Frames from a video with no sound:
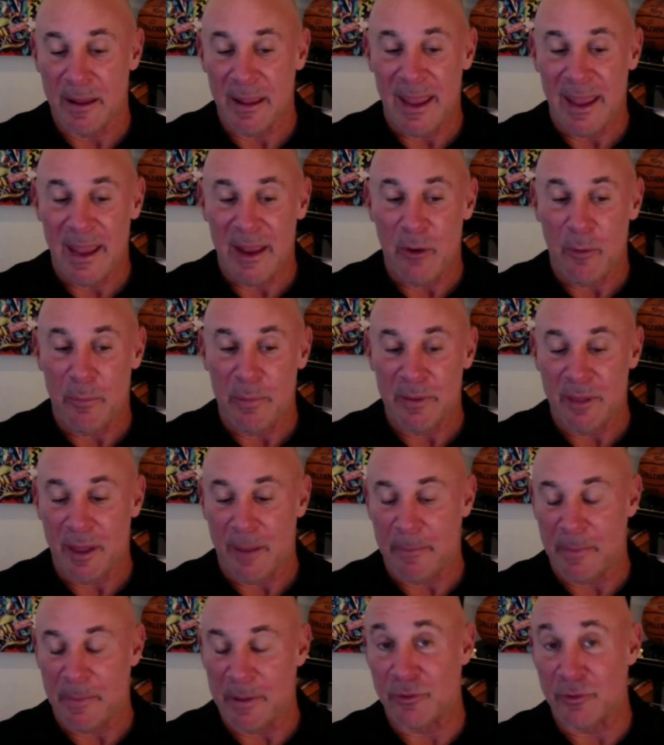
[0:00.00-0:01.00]
It opened
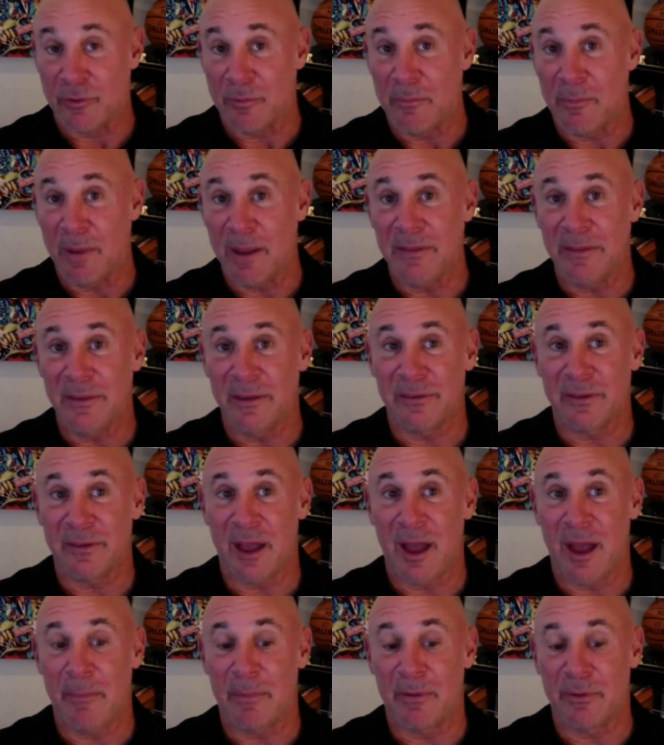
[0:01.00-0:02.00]
up a tremendous
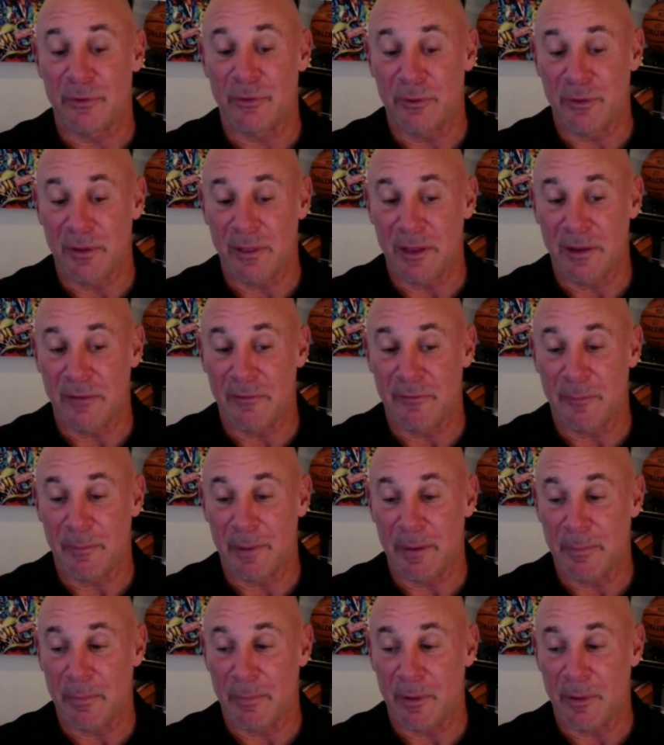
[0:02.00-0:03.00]
opportunity for
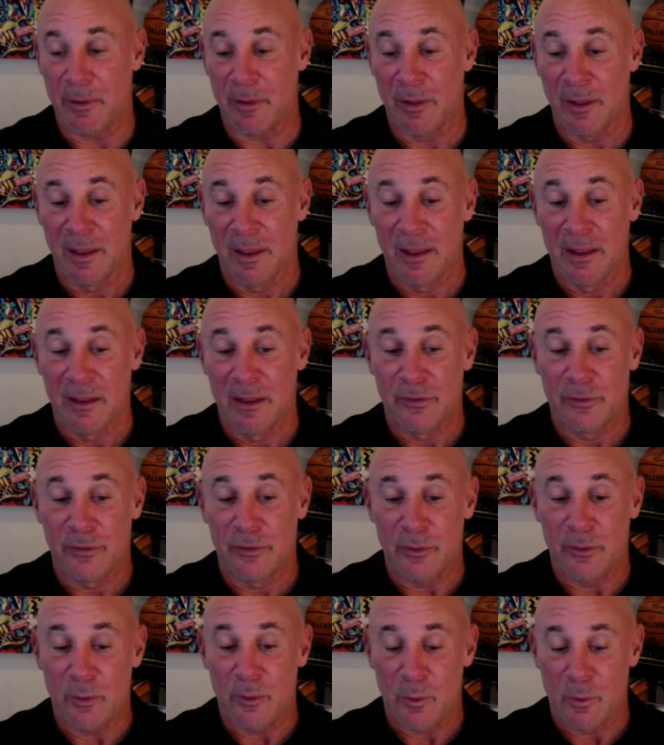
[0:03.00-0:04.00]
people
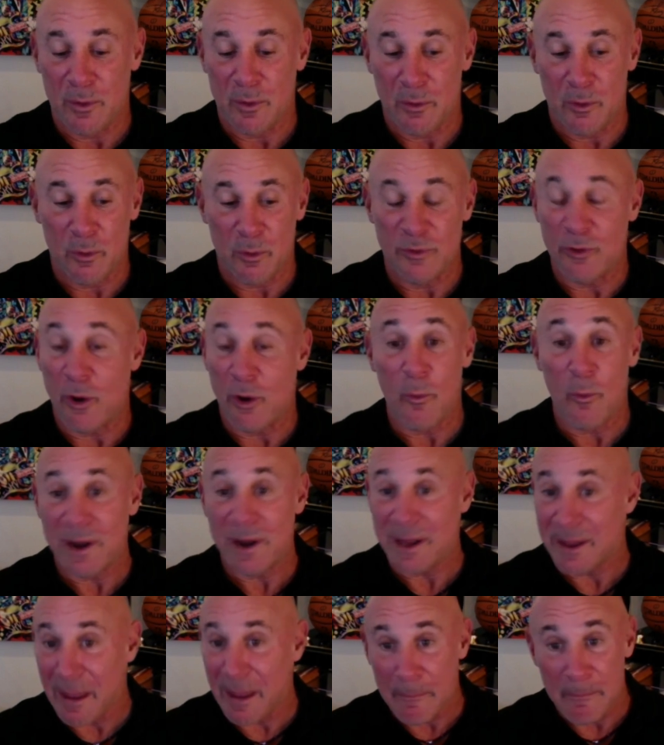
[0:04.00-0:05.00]
who don't want
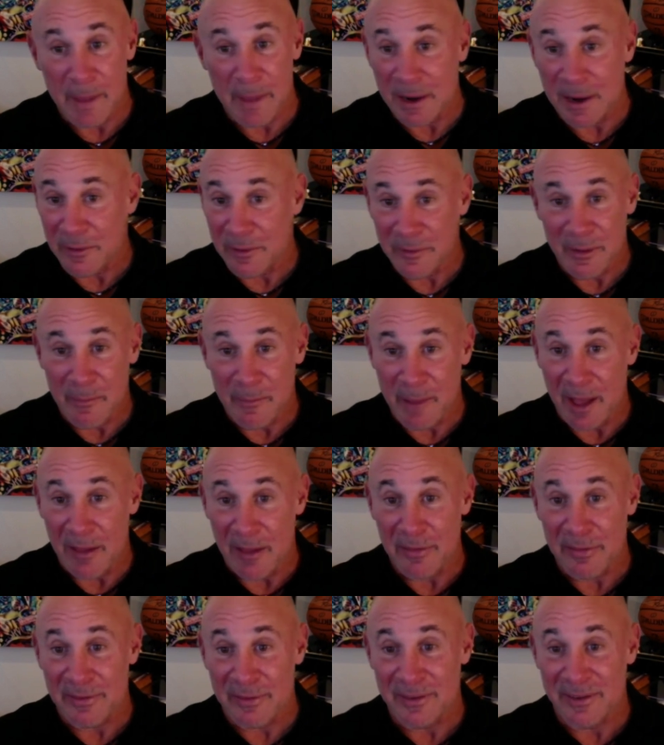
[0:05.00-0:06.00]
to get metal in the
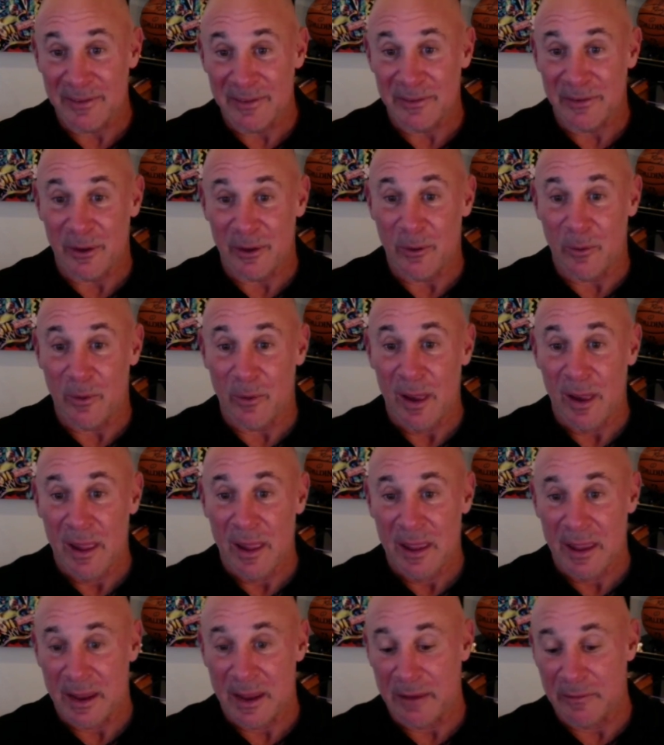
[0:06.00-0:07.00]
mouth. So
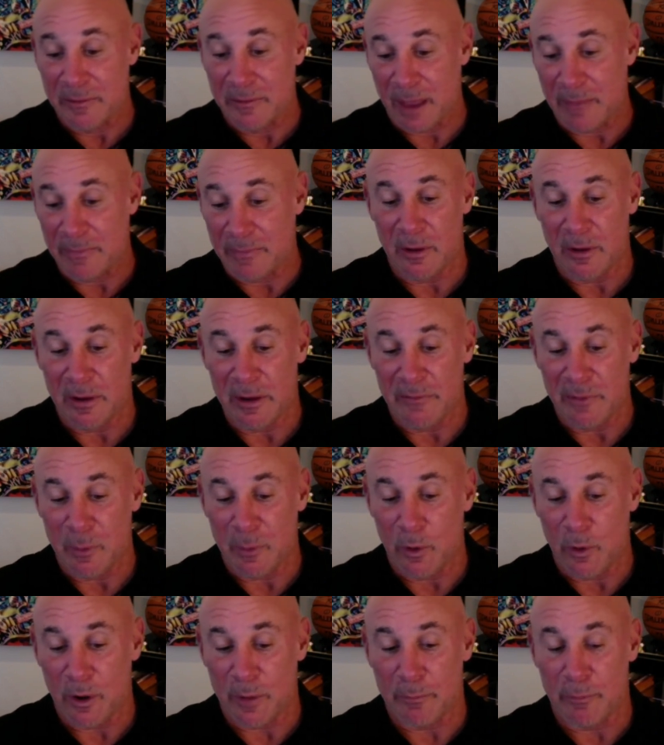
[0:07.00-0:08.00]
it gives. And if you
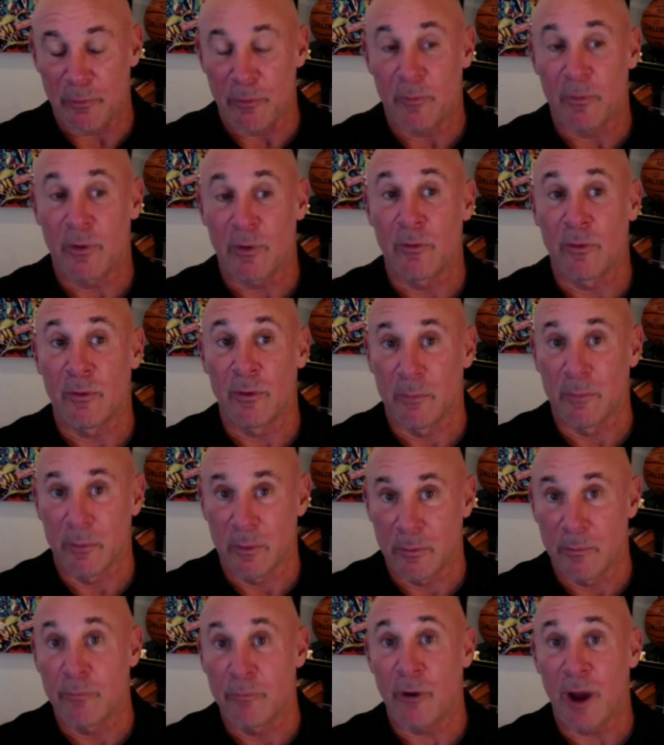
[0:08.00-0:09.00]
work
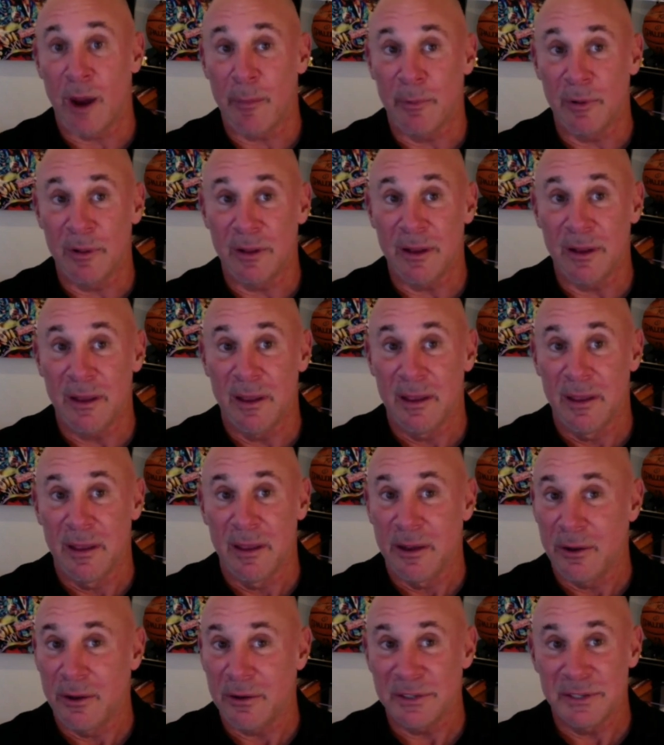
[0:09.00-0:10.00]
properly,
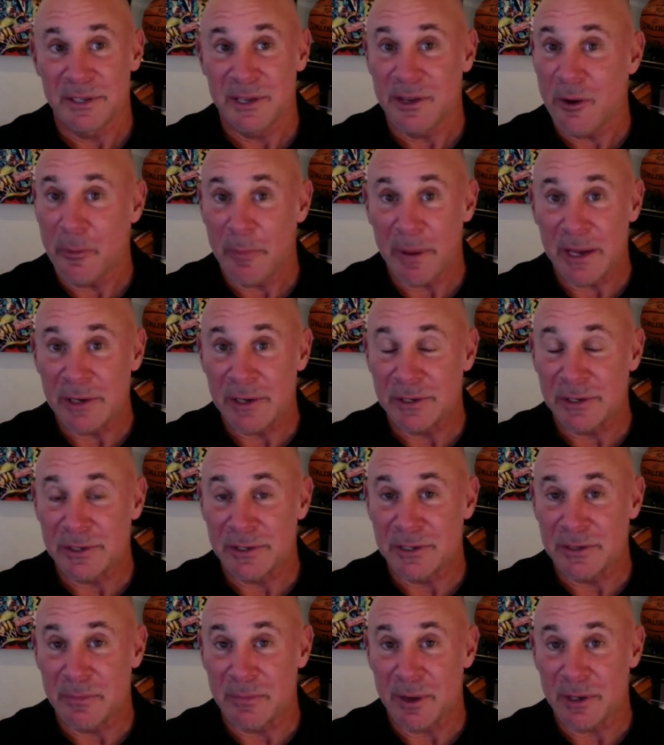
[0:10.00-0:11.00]
you don't see your patients
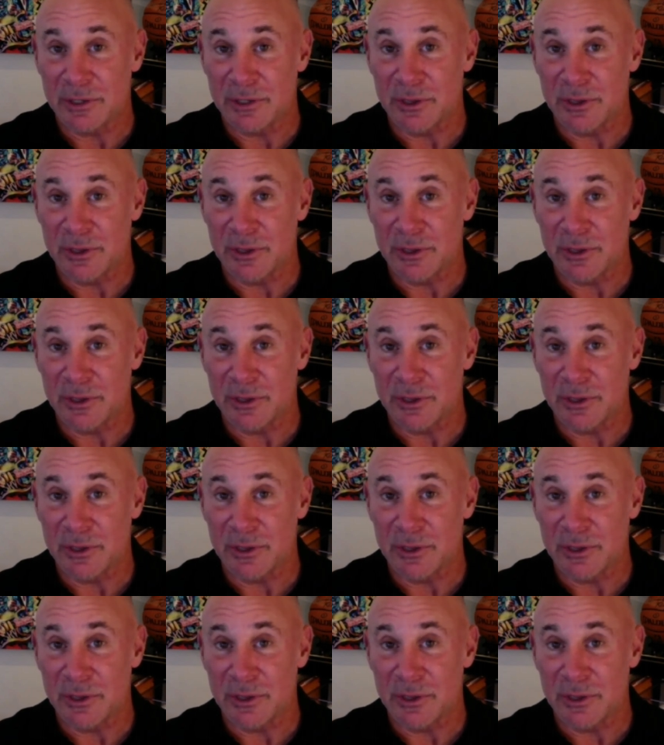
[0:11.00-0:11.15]
as much.